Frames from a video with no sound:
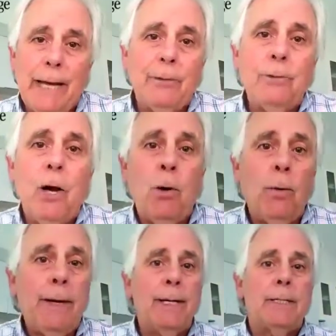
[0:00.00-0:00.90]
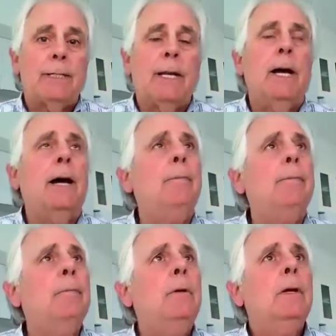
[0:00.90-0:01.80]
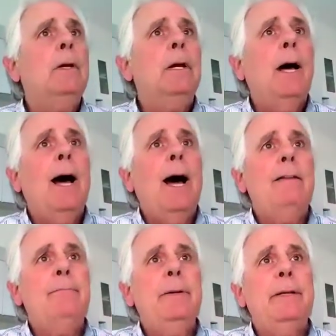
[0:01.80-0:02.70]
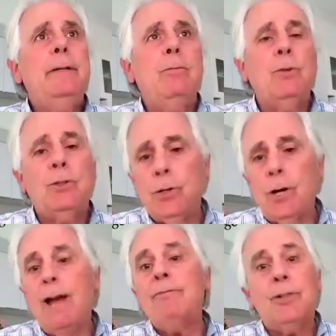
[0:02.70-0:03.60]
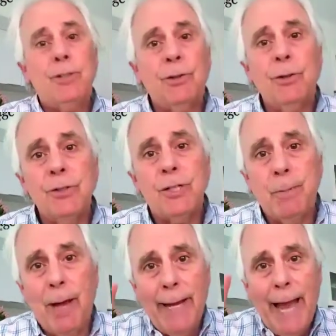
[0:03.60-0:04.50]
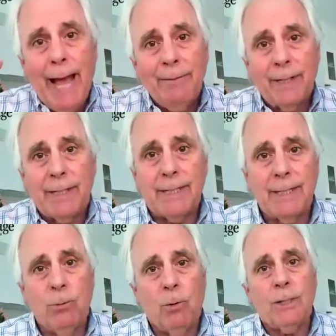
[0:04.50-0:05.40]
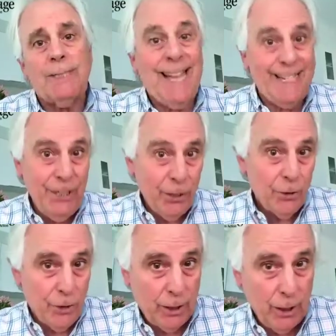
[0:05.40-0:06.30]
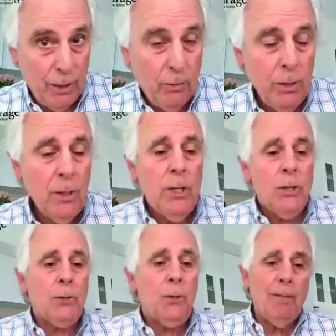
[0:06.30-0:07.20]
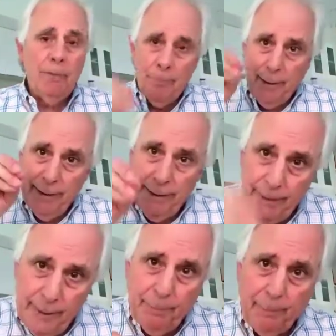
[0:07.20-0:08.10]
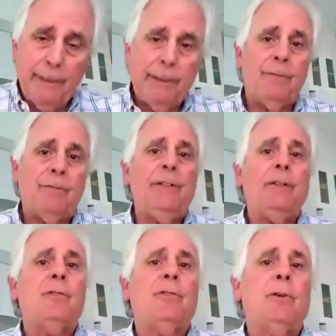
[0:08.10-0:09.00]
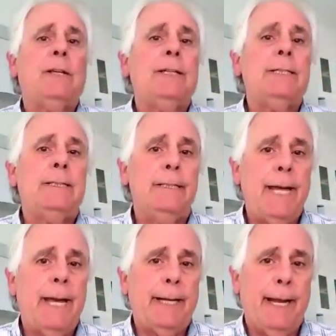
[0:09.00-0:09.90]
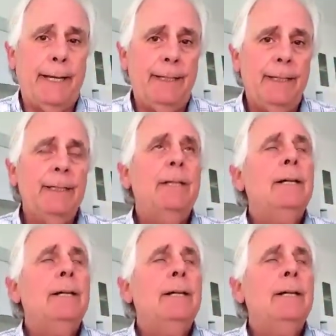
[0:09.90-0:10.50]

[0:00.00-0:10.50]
I don't know is I've returned to my advocacy work 10 years ago. So I haven't been deeply in the field for at least a decade.